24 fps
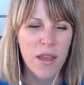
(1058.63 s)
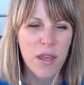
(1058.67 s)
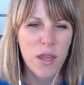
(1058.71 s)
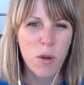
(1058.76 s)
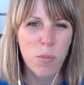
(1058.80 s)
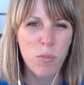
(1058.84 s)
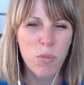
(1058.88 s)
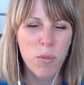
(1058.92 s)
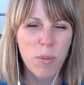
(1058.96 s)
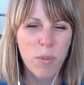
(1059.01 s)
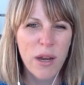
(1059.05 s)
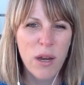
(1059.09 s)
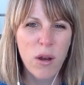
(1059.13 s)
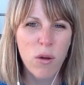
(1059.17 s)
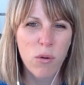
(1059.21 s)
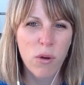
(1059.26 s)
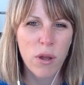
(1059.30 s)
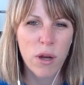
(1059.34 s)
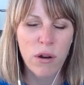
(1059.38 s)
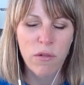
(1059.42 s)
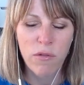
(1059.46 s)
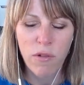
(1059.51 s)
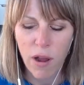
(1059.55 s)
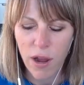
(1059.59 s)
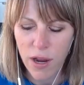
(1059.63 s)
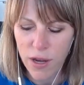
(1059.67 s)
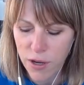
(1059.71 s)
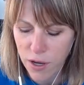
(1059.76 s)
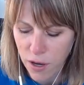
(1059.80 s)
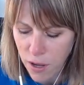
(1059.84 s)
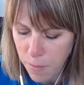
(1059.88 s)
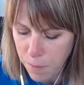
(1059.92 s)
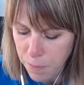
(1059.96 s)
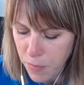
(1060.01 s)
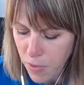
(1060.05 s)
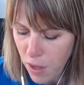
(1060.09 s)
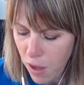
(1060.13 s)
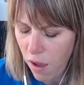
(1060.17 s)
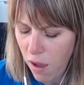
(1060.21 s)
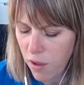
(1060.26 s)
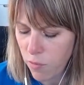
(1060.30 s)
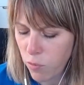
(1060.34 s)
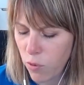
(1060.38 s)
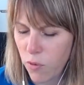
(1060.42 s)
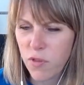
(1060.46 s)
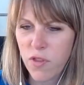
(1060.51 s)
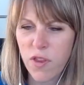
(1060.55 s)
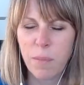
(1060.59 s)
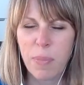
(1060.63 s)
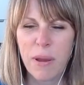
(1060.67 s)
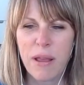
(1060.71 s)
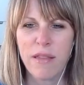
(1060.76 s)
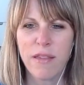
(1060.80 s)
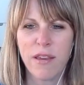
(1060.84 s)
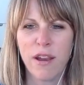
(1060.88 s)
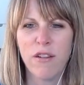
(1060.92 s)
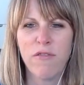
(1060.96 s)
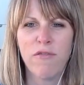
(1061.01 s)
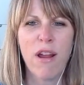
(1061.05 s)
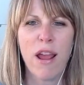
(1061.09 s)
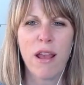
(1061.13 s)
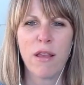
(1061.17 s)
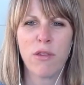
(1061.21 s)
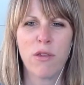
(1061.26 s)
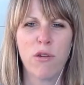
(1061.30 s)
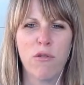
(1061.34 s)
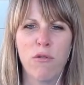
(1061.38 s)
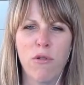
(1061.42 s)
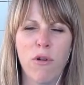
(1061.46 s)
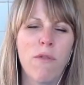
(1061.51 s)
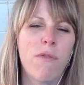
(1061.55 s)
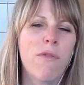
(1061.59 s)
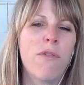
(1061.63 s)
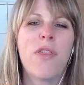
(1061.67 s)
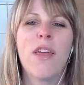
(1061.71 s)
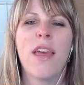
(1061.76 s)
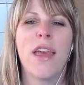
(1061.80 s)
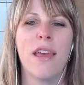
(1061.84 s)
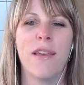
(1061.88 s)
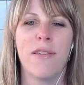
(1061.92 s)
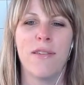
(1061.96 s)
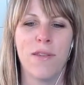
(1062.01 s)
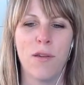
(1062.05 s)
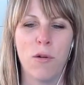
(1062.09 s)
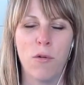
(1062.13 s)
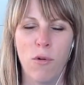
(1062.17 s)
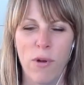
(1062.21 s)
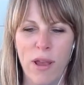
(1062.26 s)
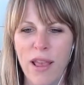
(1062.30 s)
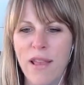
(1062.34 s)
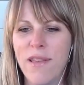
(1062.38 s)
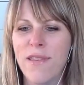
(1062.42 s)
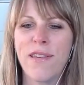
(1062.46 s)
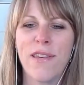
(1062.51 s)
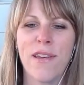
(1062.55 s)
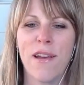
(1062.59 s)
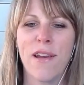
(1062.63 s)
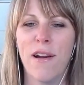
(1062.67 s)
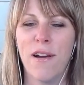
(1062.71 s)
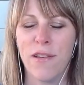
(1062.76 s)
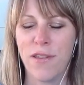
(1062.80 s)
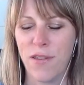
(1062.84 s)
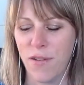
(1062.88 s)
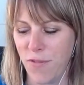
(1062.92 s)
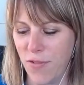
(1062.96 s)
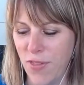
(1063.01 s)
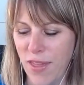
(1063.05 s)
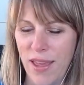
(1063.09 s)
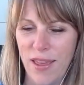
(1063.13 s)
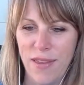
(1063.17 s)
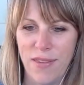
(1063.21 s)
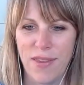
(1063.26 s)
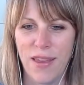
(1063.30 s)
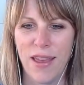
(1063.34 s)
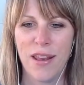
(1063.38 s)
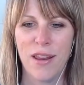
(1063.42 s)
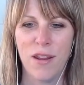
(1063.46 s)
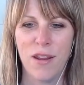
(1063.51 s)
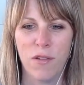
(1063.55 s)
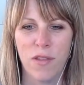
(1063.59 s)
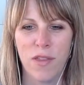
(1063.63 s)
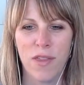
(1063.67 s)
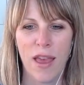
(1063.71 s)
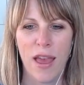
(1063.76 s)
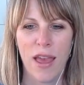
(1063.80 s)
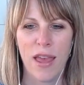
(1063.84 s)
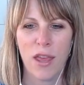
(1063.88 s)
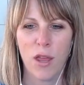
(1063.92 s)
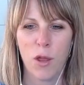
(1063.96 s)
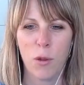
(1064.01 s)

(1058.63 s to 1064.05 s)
You're probably not going to write, I want to be director of this or in charge of this in your day.